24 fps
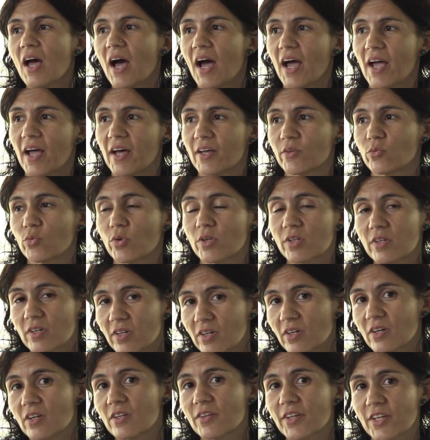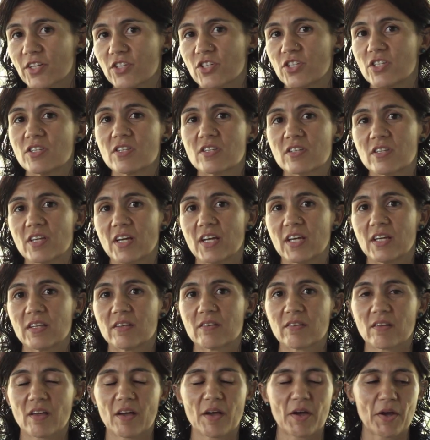I had one girl that she
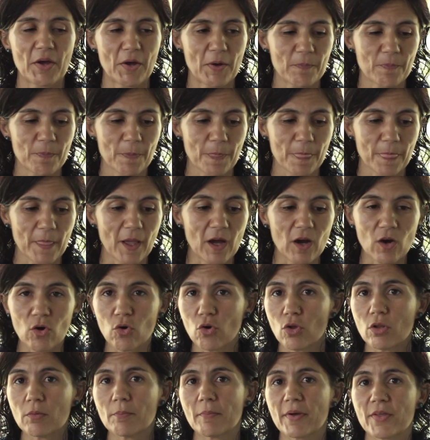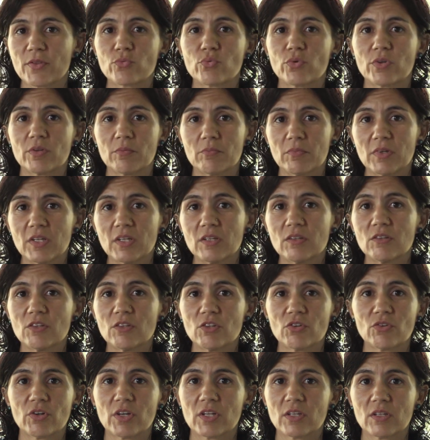stayed a whole month with me
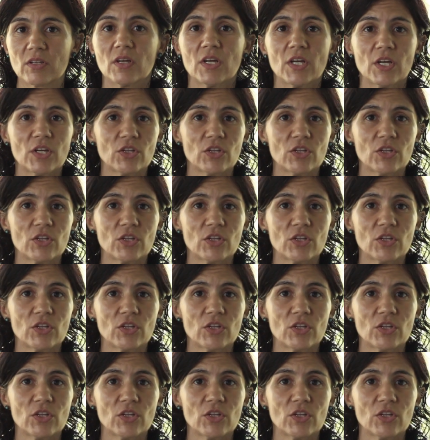during